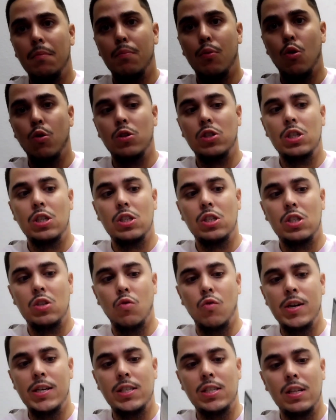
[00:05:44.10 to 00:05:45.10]
purchased
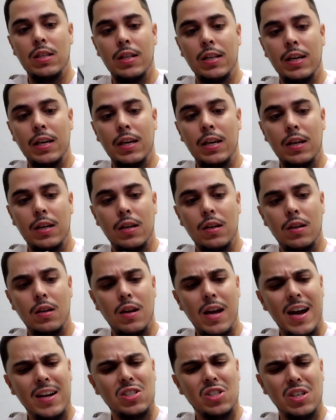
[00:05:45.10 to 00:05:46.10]
recently.
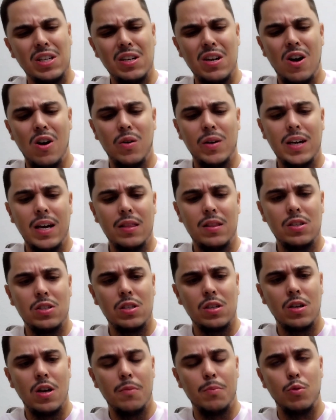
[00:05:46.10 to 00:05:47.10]
Actually, no, got this
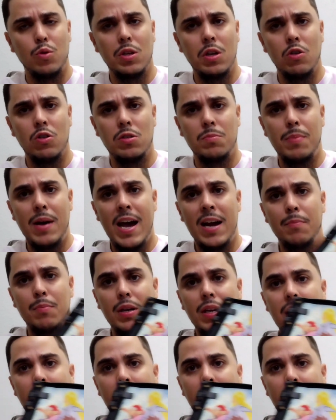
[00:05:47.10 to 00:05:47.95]
a couple years back, but